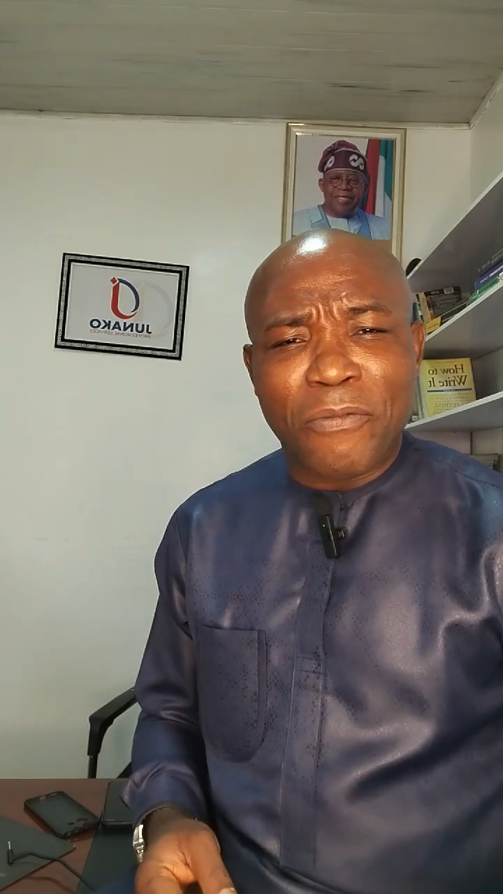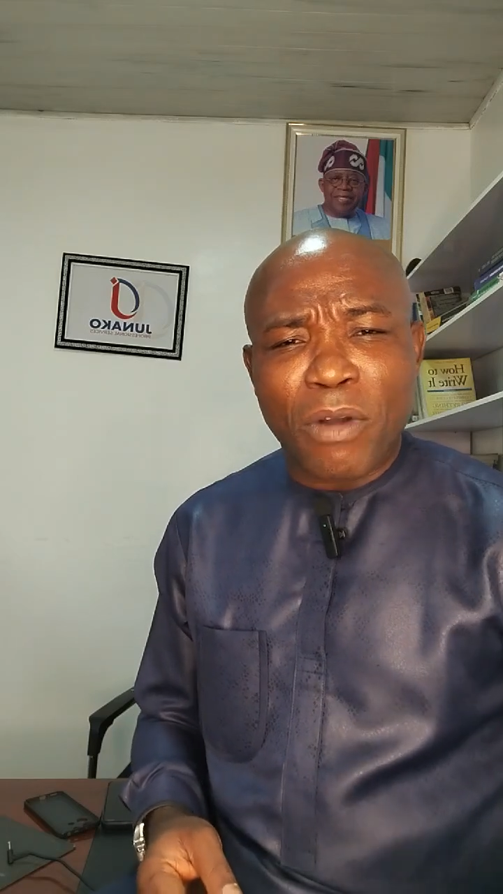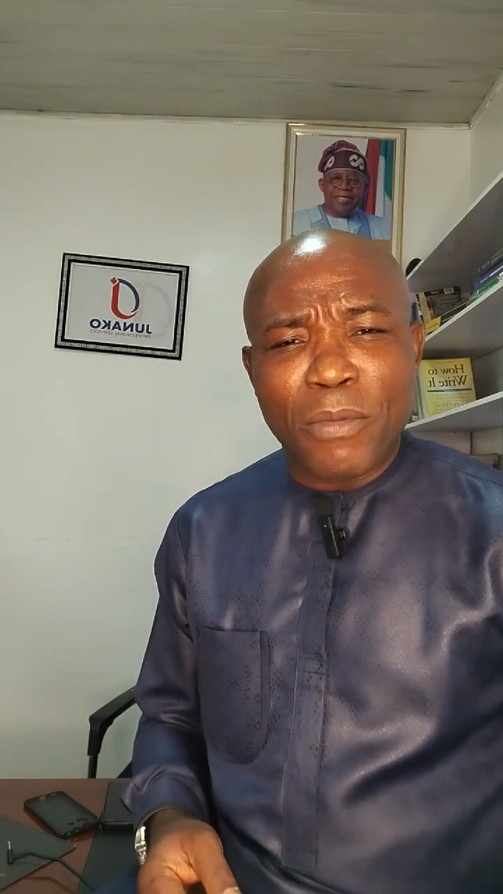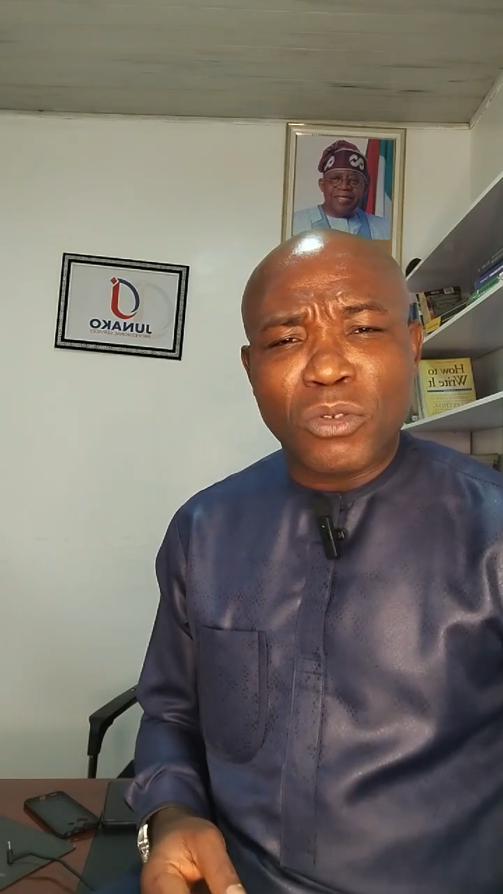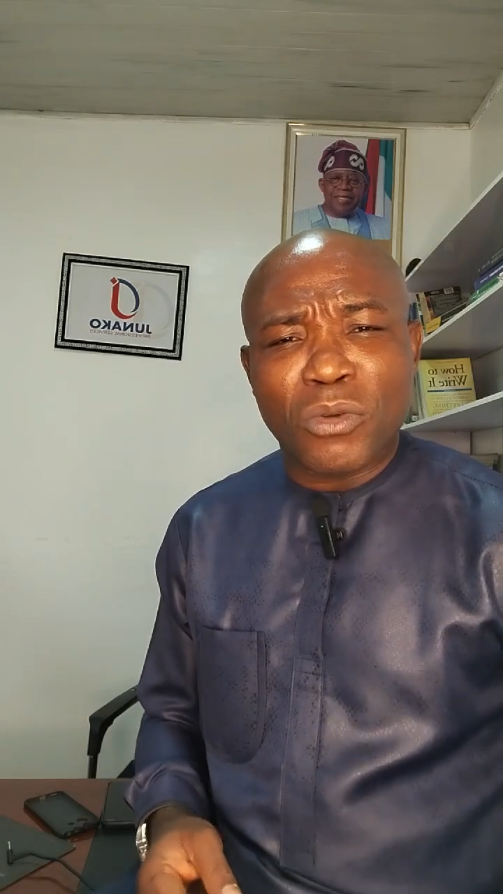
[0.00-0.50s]

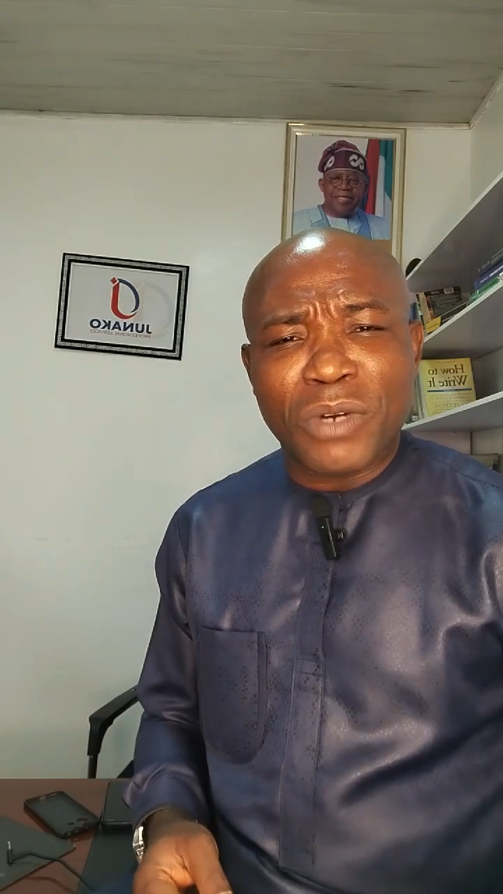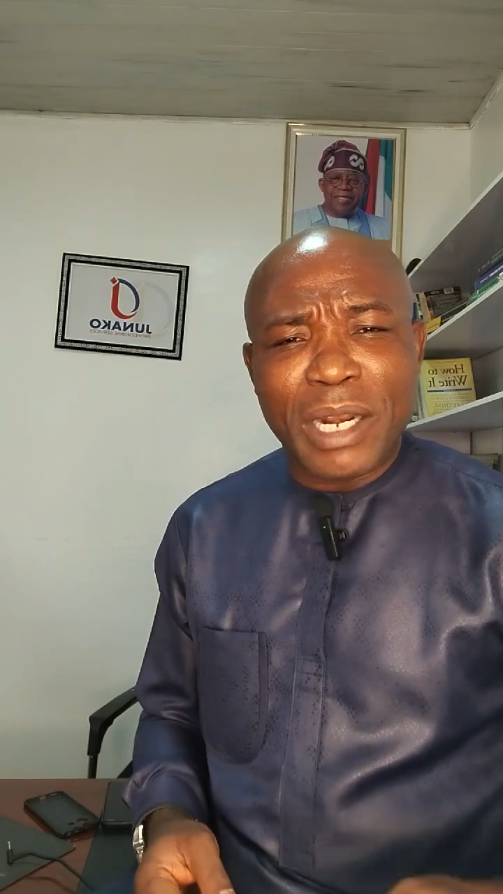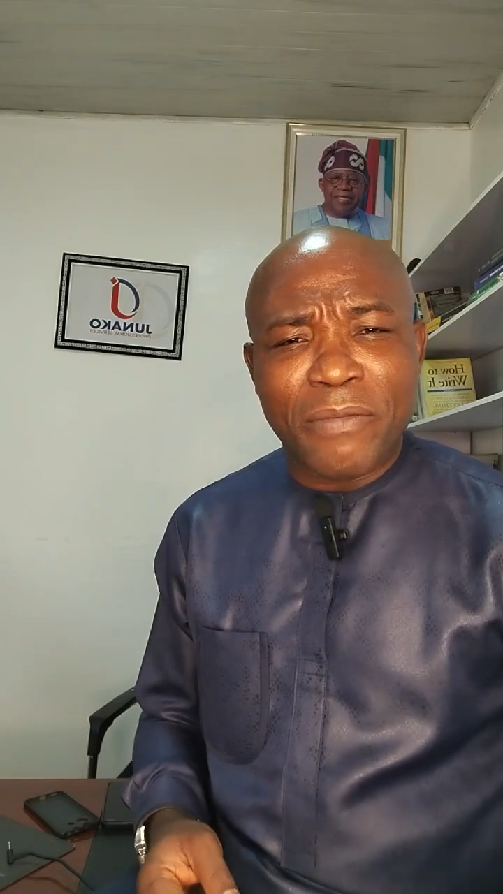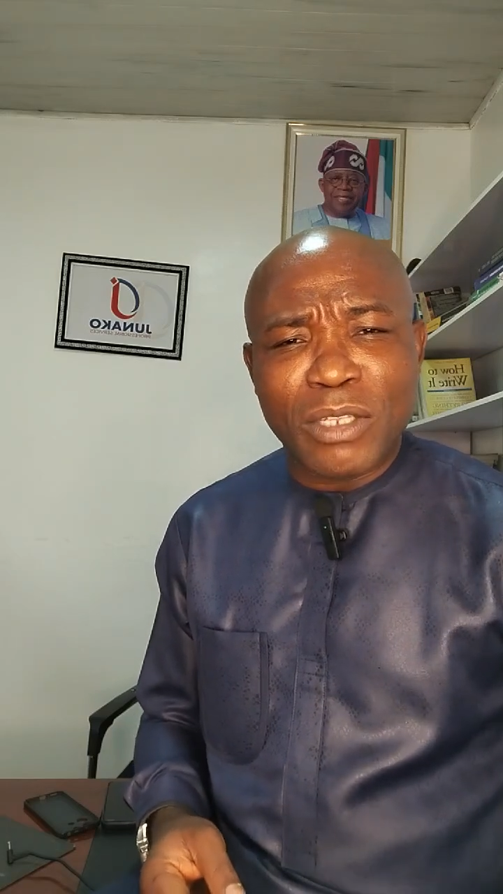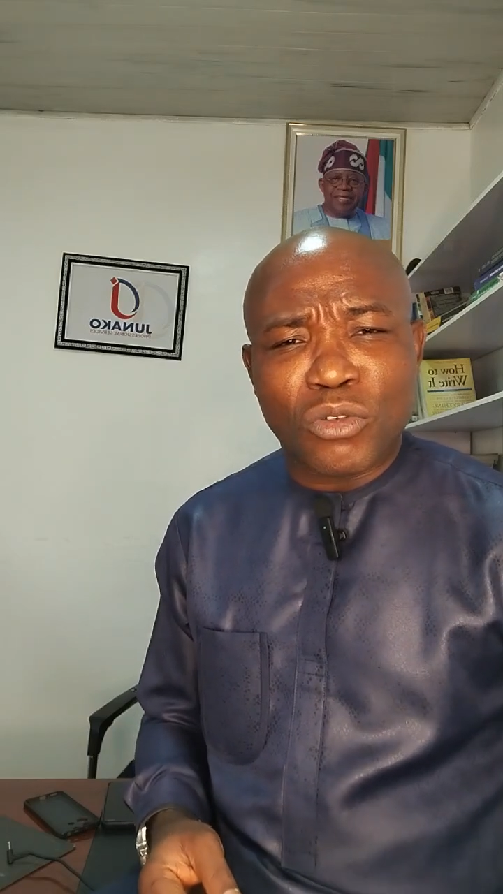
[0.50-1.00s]
You are free to
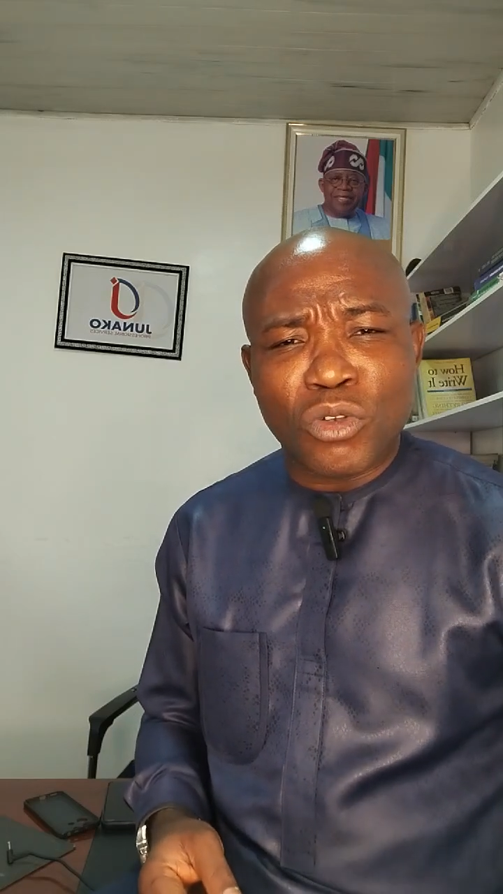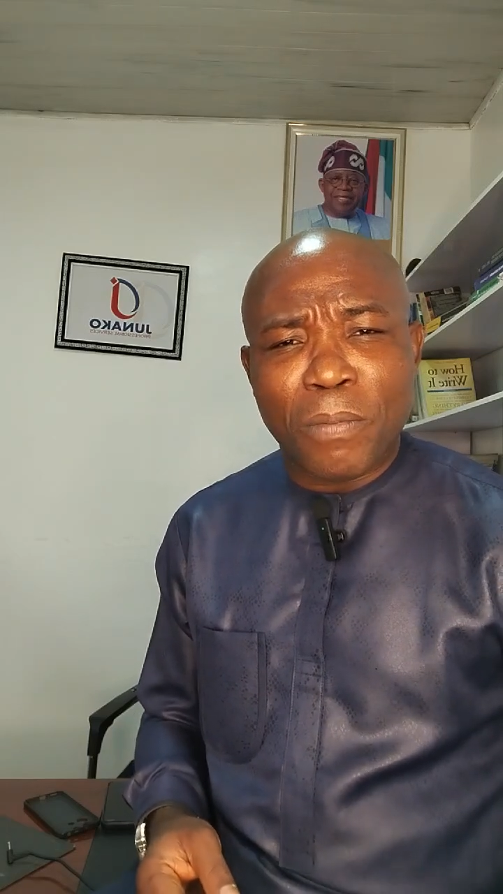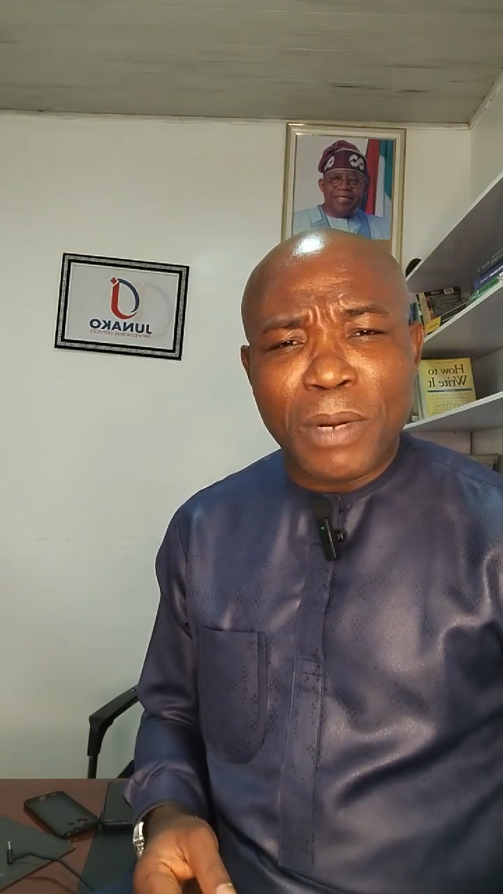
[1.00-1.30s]
share.